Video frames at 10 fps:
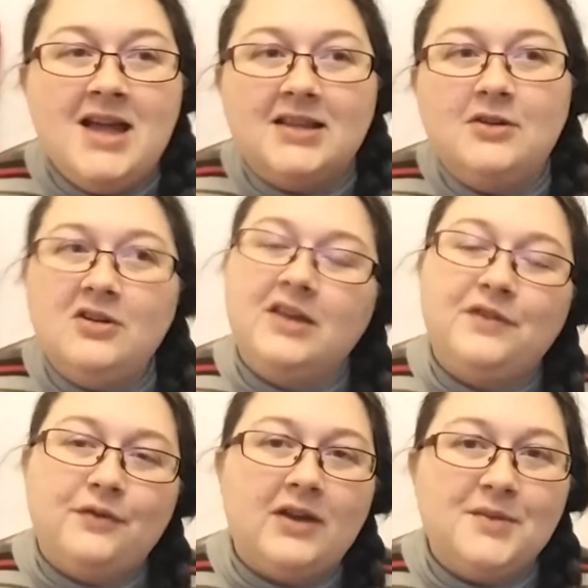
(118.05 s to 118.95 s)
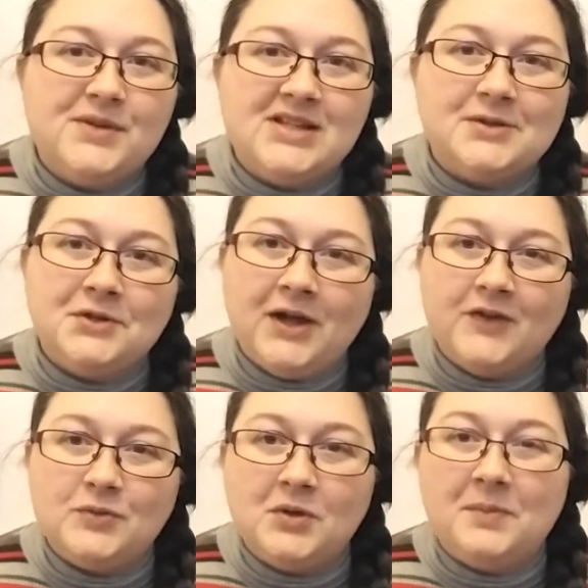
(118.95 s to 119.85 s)
They're not gifts for anybody, so I don't have
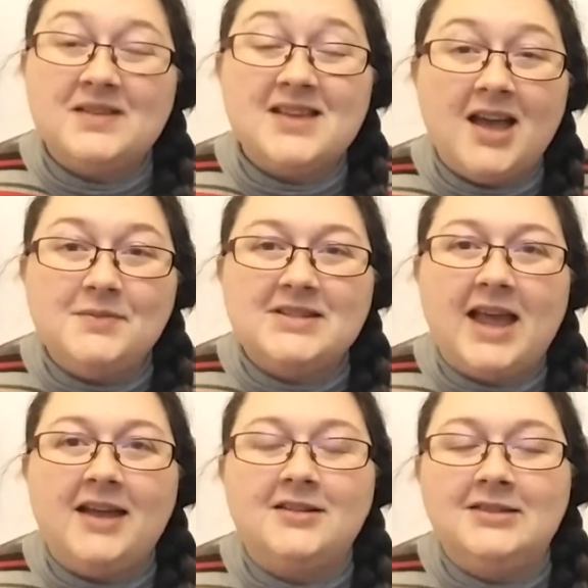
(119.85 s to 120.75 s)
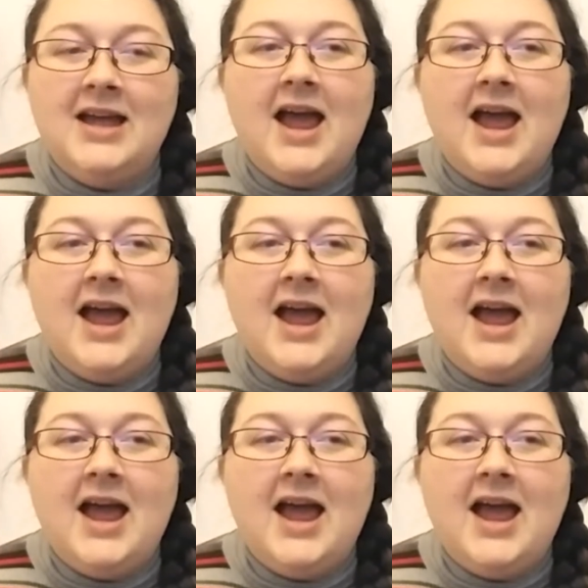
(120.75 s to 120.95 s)
to worry about time scale.